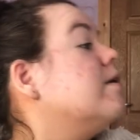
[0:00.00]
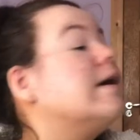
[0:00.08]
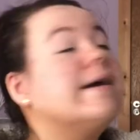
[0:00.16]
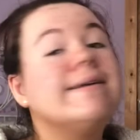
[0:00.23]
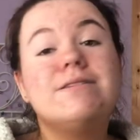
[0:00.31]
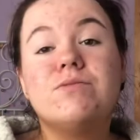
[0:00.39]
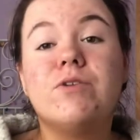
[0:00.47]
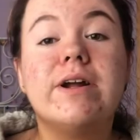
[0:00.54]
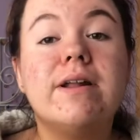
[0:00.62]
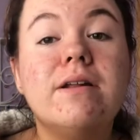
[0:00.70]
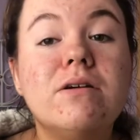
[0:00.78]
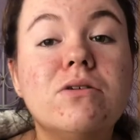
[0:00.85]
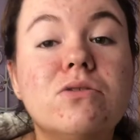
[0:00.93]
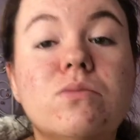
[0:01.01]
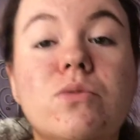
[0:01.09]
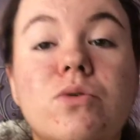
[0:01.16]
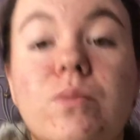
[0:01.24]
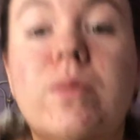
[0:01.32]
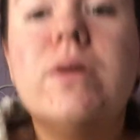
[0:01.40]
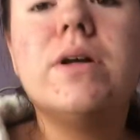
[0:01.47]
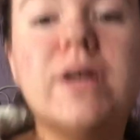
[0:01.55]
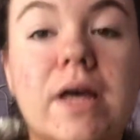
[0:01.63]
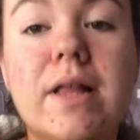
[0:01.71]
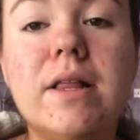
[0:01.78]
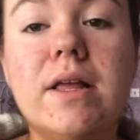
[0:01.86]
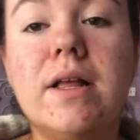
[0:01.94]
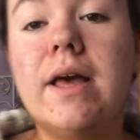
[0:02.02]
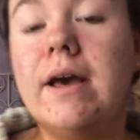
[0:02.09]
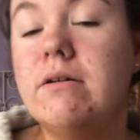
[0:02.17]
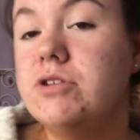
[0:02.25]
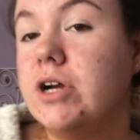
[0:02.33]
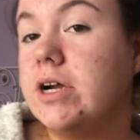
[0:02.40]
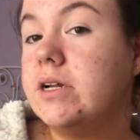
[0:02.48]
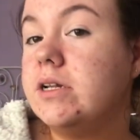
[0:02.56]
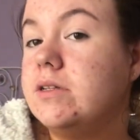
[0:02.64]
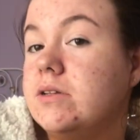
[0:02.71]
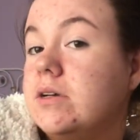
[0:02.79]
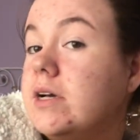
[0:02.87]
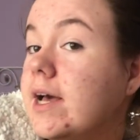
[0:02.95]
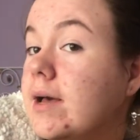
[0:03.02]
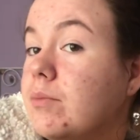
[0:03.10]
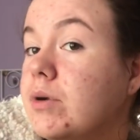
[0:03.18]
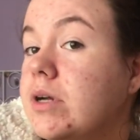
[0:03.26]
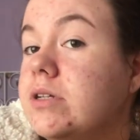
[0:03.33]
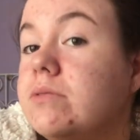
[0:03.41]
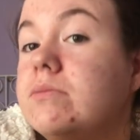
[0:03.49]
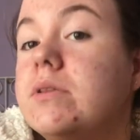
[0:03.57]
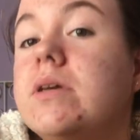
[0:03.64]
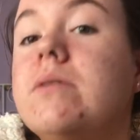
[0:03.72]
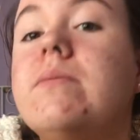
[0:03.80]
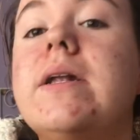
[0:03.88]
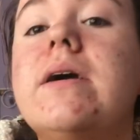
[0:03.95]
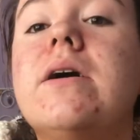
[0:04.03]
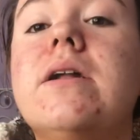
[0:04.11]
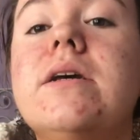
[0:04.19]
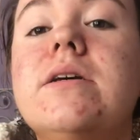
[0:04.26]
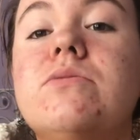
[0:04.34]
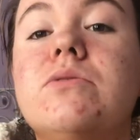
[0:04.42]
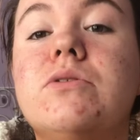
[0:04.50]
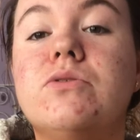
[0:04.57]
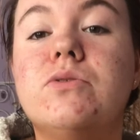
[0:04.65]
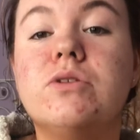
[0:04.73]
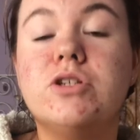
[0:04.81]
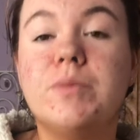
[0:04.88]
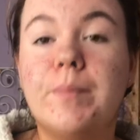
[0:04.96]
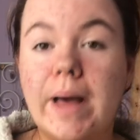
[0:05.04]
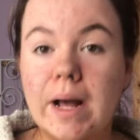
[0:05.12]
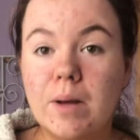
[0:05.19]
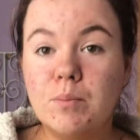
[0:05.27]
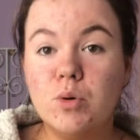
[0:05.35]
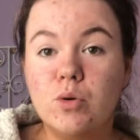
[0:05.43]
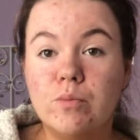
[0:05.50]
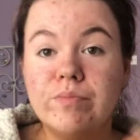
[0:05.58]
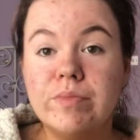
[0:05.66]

It's really not coming up how dark it is on camera, I don't think. Well, it kind of is when I was watching it back, but